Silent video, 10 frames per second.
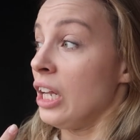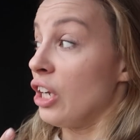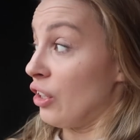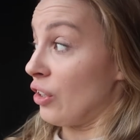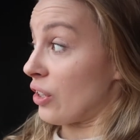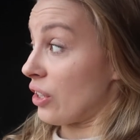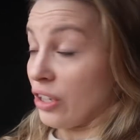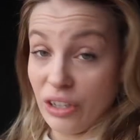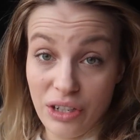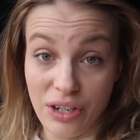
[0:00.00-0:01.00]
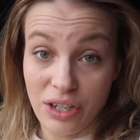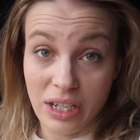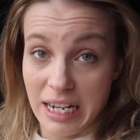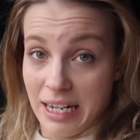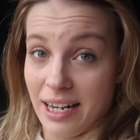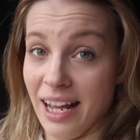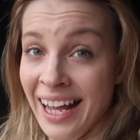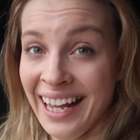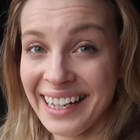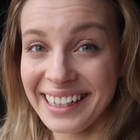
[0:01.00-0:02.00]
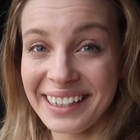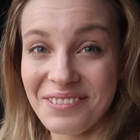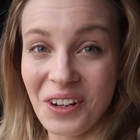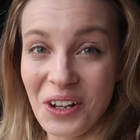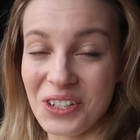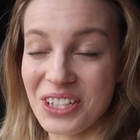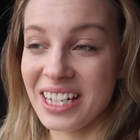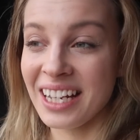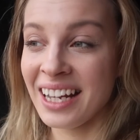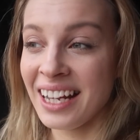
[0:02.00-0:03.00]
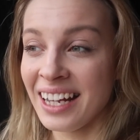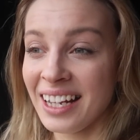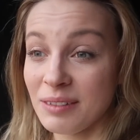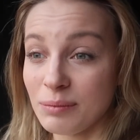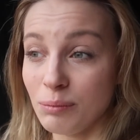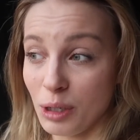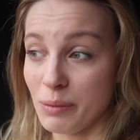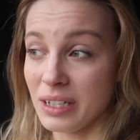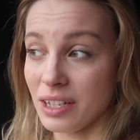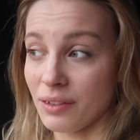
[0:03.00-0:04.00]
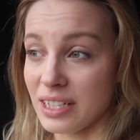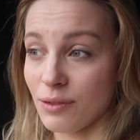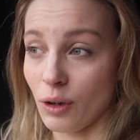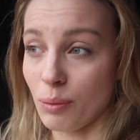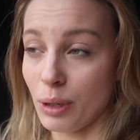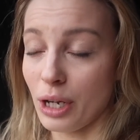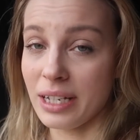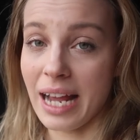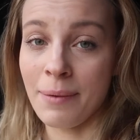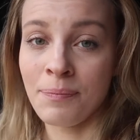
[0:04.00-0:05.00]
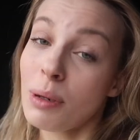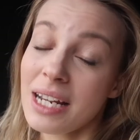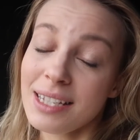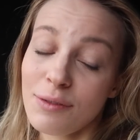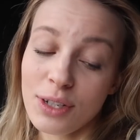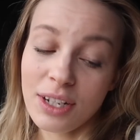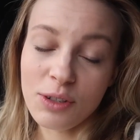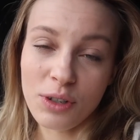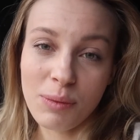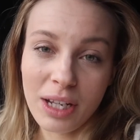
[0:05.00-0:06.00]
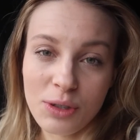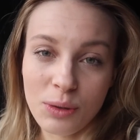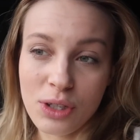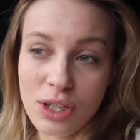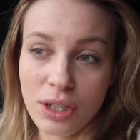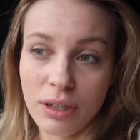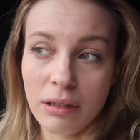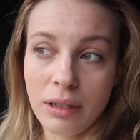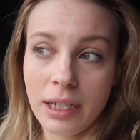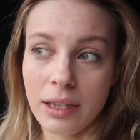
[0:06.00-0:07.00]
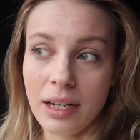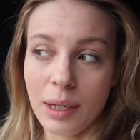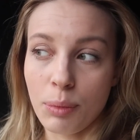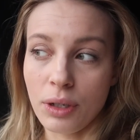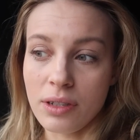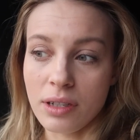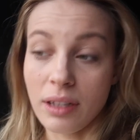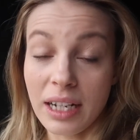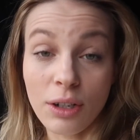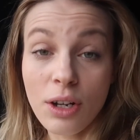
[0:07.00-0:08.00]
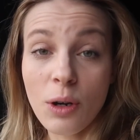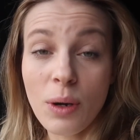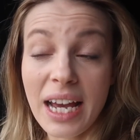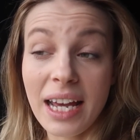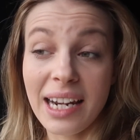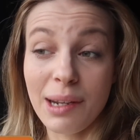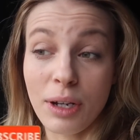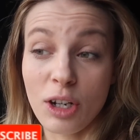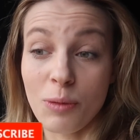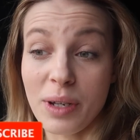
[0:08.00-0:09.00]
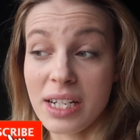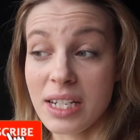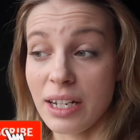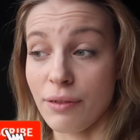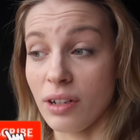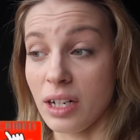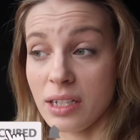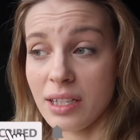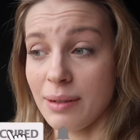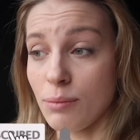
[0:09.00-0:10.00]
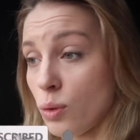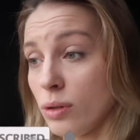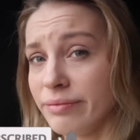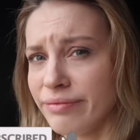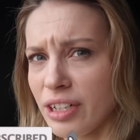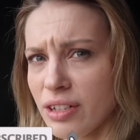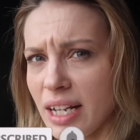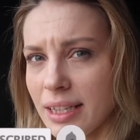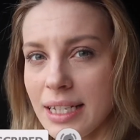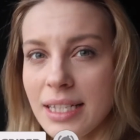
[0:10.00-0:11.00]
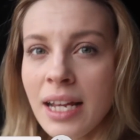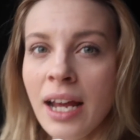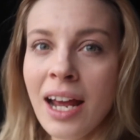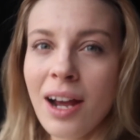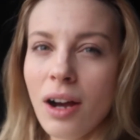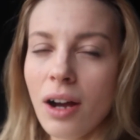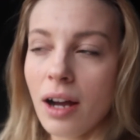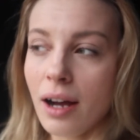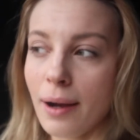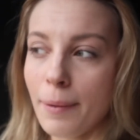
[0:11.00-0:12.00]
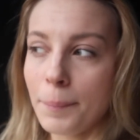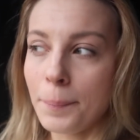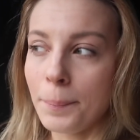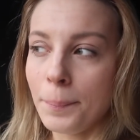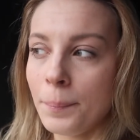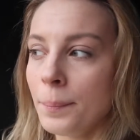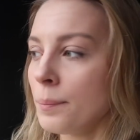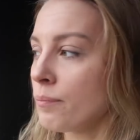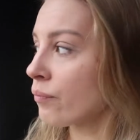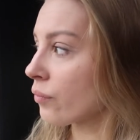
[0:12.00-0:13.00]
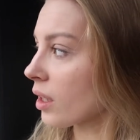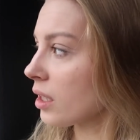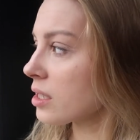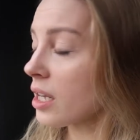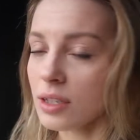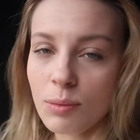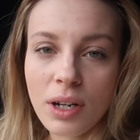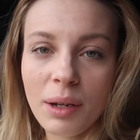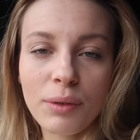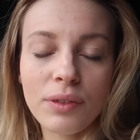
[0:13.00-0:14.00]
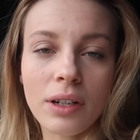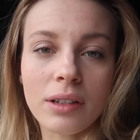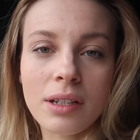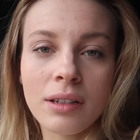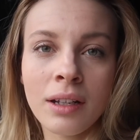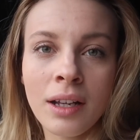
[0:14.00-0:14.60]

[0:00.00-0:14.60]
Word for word: look good in most moments of this vlog, but yeah, please, if you did enjoy, make sure to hit the like button so that I know, and leave me a comment if you'd like to see more videos like this, um and yeah, subscribe if you aren't.